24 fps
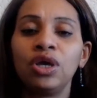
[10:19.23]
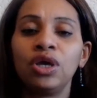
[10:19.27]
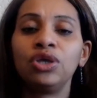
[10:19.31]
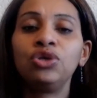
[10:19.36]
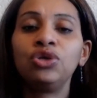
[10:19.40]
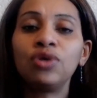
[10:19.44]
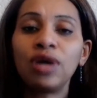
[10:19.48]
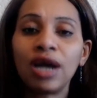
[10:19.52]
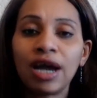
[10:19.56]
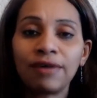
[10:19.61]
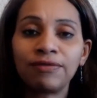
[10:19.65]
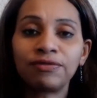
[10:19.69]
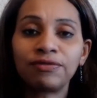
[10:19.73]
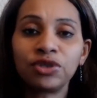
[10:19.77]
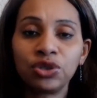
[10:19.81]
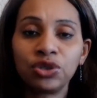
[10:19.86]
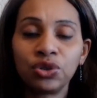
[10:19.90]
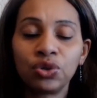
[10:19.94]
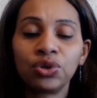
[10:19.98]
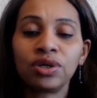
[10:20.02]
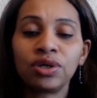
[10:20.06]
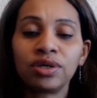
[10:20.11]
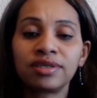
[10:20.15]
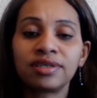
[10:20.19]
You have to
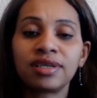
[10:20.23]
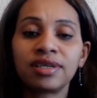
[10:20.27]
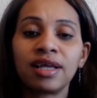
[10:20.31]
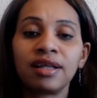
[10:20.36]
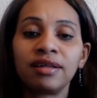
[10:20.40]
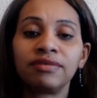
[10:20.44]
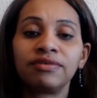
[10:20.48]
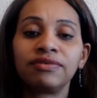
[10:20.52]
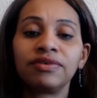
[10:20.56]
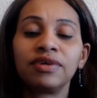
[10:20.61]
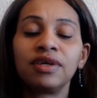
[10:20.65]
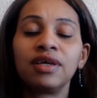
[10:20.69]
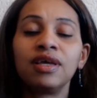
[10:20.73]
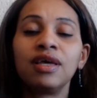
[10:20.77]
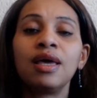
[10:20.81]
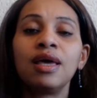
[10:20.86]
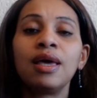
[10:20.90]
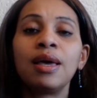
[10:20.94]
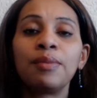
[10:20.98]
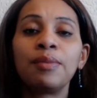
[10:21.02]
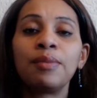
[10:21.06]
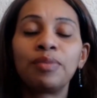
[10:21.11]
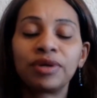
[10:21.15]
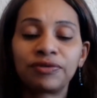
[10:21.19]
know yourself,
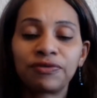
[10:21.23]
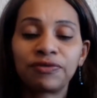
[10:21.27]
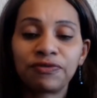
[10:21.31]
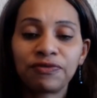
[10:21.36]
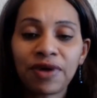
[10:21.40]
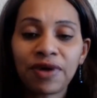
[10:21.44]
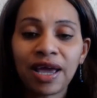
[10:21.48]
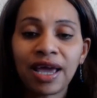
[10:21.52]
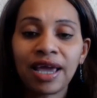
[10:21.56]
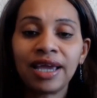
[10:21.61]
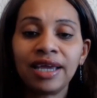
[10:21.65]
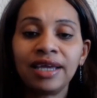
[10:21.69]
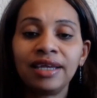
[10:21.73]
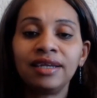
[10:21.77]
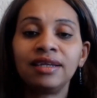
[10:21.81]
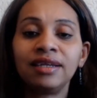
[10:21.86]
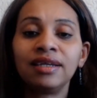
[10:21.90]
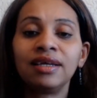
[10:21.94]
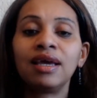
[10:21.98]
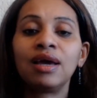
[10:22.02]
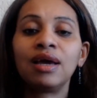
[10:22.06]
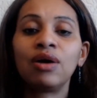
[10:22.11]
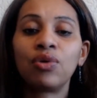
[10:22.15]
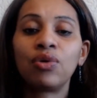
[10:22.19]
but find
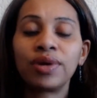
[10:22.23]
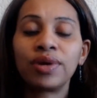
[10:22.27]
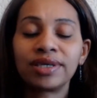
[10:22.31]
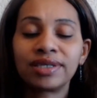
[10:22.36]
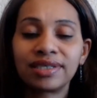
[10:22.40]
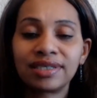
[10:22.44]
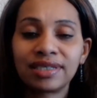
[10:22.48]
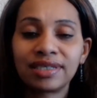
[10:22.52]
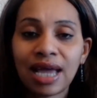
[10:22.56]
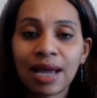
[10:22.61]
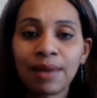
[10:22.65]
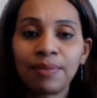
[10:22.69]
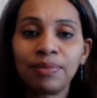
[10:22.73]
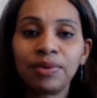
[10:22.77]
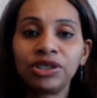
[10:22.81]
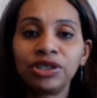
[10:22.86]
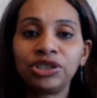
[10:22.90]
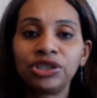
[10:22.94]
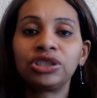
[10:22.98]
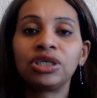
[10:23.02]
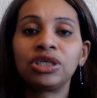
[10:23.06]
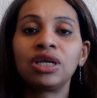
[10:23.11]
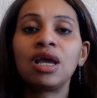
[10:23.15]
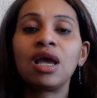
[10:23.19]
or
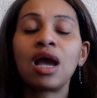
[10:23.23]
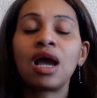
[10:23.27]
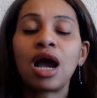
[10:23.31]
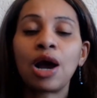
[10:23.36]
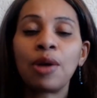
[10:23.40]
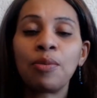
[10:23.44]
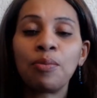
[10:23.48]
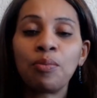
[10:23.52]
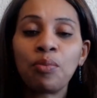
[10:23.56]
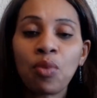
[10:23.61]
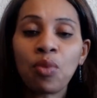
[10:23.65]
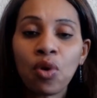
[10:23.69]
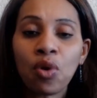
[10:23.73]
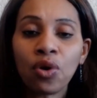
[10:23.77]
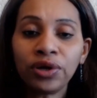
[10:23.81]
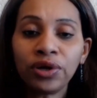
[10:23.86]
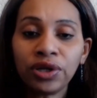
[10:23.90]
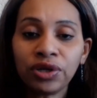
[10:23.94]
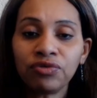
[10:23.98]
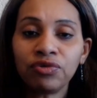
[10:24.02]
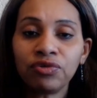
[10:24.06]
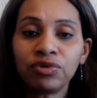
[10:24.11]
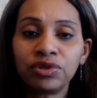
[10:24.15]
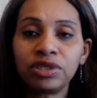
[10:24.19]
establish a
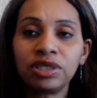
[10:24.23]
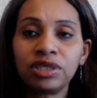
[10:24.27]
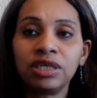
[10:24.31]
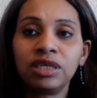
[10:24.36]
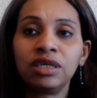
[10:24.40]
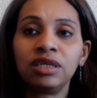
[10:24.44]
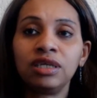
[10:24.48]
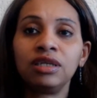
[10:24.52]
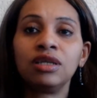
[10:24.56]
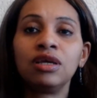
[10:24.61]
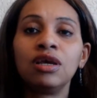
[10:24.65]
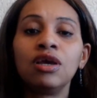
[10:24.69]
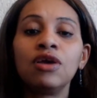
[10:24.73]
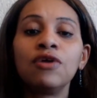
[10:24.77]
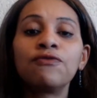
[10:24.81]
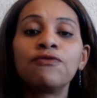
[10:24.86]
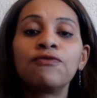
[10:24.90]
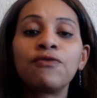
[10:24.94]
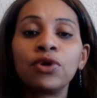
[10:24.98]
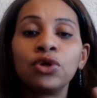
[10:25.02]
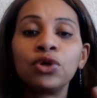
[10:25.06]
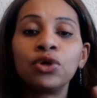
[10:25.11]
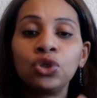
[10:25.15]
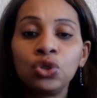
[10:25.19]
morning routine
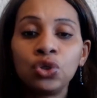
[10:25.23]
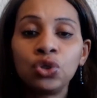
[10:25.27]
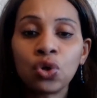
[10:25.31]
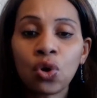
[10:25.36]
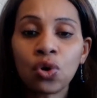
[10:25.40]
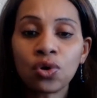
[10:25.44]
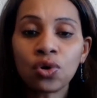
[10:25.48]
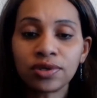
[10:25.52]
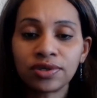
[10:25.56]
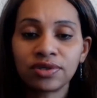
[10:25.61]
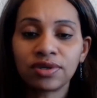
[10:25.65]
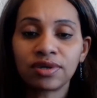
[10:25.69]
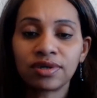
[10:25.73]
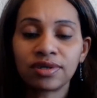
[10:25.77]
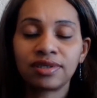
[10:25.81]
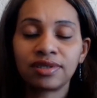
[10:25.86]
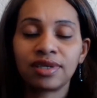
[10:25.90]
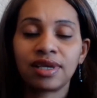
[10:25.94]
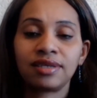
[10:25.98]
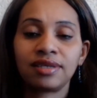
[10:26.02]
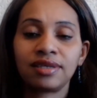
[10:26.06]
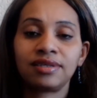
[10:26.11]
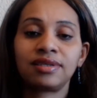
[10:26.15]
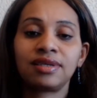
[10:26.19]
for your
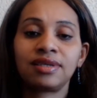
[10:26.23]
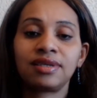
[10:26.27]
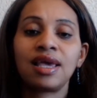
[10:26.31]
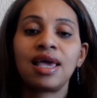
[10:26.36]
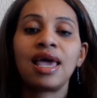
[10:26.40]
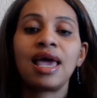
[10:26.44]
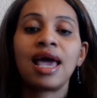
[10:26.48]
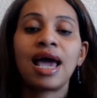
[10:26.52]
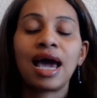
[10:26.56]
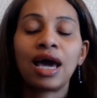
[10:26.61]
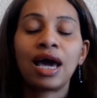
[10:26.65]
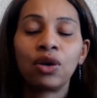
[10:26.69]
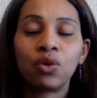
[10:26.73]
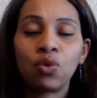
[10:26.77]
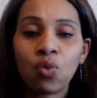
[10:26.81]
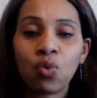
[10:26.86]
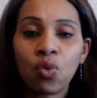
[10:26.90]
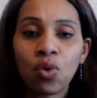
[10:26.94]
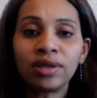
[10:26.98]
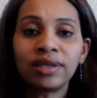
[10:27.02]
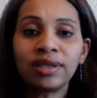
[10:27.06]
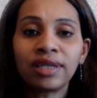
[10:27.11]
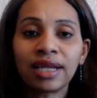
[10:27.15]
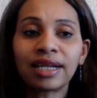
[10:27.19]
success, and
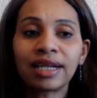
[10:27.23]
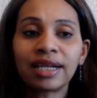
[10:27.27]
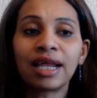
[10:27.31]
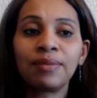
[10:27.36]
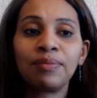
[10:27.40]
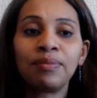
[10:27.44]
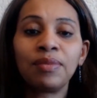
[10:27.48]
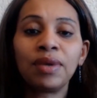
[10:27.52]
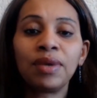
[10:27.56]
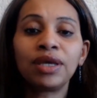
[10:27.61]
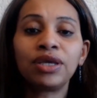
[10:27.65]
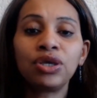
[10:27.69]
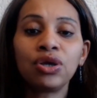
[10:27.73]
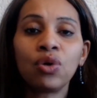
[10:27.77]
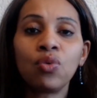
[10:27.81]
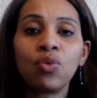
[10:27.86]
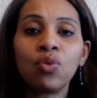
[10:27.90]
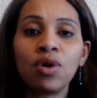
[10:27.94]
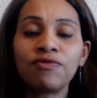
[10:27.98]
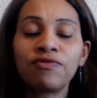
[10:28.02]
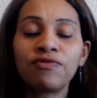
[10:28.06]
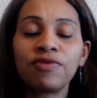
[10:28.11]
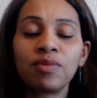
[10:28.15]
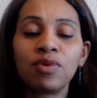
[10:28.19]
one that can make your
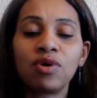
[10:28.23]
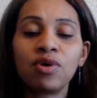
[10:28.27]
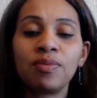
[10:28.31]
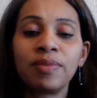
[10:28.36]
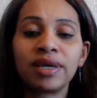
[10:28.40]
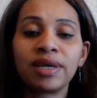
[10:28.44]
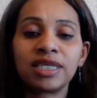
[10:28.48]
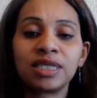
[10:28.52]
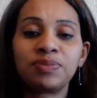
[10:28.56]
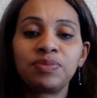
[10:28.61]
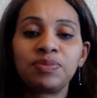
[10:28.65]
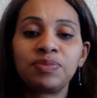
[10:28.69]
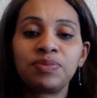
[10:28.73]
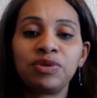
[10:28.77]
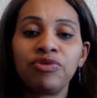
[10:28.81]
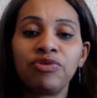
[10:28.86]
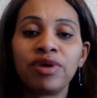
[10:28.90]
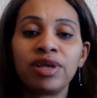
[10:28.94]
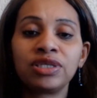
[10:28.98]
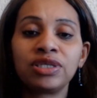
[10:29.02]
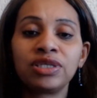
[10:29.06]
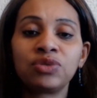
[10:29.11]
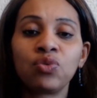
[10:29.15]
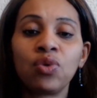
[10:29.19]
work from home
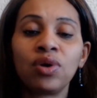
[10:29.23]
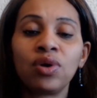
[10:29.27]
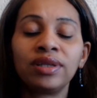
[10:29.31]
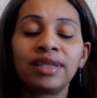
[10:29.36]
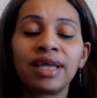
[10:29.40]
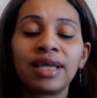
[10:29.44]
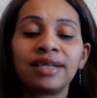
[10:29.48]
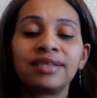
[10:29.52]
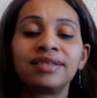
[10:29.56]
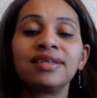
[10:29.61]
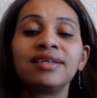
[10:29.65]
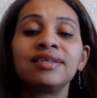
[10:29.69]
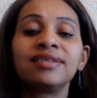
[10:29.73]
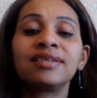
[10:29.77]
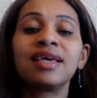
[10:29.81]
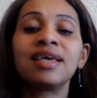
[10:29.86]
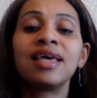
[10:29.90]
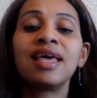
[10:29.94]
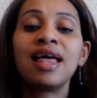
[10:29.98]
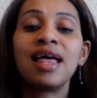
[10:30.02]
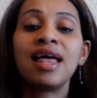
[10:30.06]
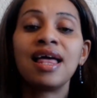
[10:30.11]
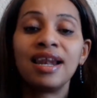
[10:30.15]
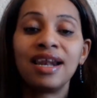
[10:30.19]
experience one that is
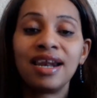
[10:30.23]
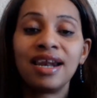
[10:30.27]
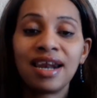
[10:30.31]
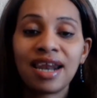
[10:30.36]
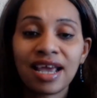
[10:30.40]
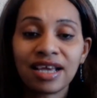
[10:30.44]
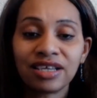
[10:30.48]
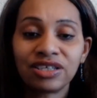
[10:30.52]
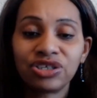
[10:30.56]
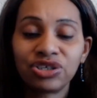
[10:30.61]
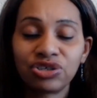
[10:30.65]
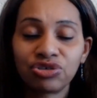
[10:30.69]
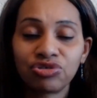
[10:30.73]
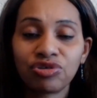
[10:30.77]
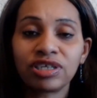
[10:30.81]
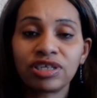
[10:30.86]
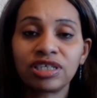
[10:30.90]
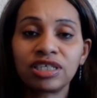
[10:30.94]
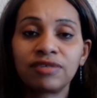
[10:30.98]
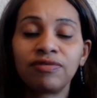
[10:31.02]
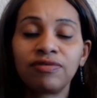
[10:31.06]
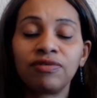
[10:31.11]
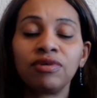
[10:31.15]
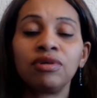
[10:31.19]
less
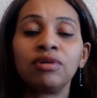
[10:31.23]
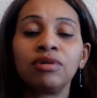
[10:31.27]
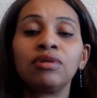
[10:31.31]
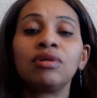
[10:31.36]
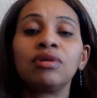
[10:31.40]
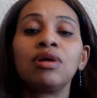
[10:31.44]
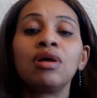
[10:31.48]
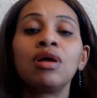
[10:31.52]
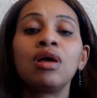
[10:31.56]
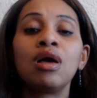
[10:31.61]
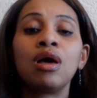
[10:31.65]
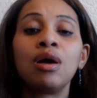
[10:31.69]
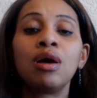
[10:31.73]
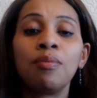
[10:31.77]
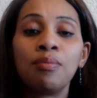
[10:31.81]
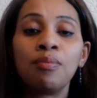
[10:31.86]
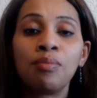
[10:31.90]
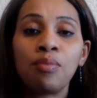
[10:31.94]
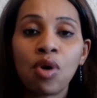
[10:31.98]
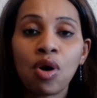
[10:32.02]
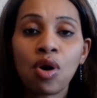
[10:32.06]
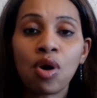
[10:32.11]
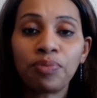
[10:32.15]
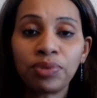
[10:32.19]
stressful,
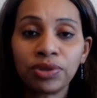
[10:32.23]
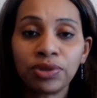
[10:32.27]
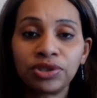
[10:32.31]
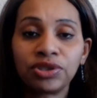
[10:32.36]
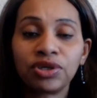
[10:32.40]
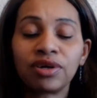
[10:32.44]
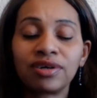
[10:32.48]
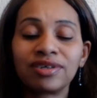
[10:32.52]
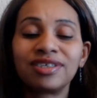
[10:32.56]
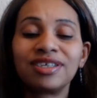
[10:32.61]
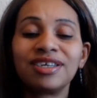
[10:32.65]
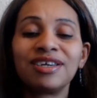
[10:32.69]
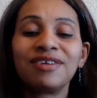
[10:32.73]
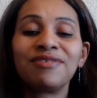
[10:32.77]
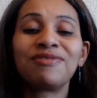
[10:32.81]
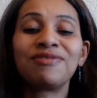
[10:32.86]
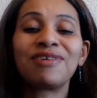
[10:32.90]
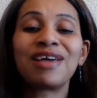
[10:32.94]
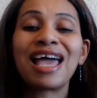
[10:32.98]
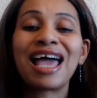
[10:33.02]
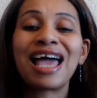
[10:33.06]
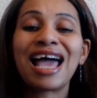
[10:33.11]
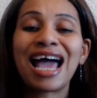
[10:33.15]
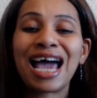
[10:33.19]
more productive,
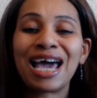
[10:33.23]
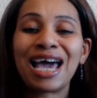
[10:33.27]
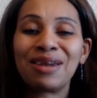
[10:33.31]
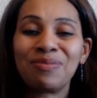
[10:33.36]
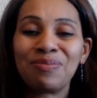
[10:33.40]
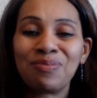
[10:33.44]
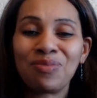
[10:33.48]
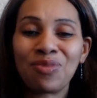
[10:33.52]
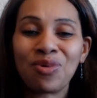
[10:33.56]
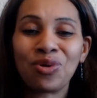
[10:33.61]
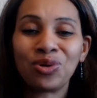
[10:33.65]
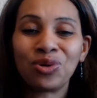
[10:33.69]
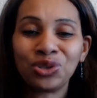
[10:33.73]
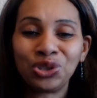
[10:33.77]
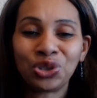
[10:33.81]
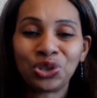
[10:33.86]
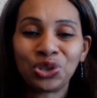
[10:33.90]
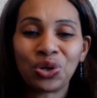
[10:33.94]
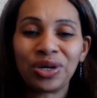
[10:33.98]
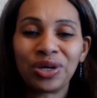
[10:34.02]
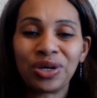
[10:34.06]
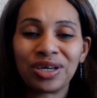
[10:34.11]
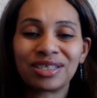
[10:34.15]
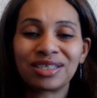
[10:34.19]
and more
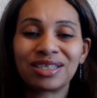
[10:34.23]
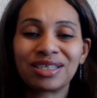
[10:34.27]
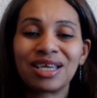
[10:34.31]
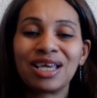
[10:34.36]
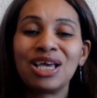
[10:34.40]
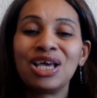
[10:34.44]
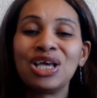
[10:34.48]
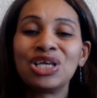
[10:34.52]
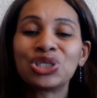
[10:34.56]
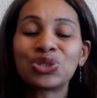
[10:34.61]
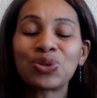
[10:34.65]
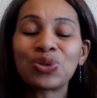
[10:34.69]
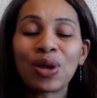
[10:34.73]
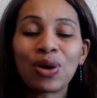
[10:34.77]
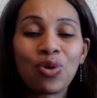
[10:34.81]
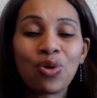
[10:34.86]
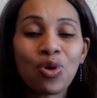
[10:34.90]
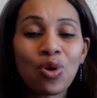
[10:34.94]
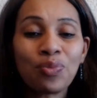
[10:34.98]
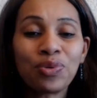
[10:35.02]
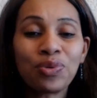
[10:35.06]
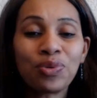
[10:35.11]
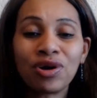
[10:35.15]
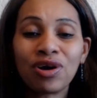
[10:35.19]
joyous. So I
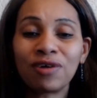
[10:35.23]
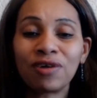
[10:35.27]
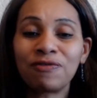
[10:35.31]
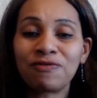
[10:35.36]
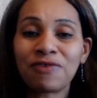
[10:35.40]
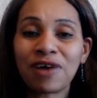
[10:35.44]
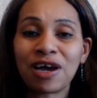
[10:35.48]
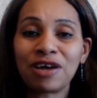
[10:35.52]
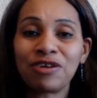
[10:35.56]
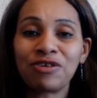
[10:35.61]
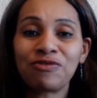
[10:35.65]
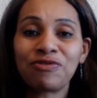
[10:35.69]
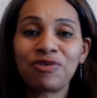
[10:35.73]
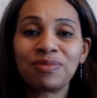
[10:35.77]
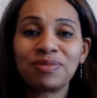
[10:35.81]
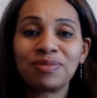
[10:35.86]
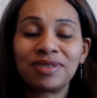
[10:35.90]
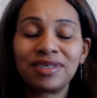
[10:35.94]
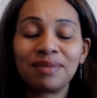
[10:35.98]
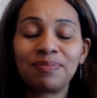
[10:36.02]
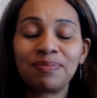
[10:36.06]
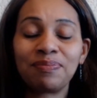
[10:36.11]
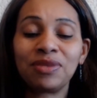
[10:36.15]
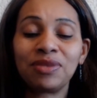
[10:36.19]
hope you got value from
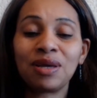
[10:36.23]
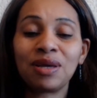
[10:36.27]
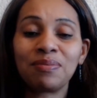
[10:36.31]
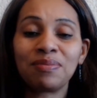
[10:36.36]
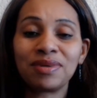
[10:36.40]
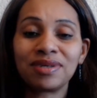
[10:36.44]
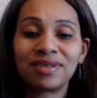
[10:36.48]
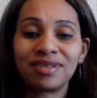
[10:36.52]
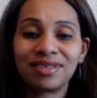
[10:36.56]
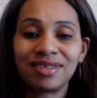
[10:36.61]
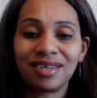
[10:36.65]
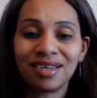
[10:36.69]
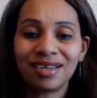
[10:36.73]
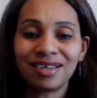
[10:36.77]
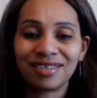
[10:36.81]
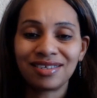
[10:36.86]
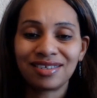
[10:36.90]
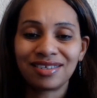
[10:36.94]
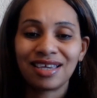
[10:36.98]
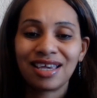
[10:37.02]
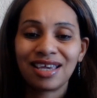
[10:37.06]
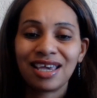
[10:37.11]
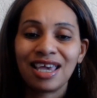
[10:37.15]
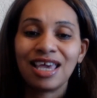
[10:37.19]
tip number
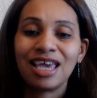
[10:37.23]
6.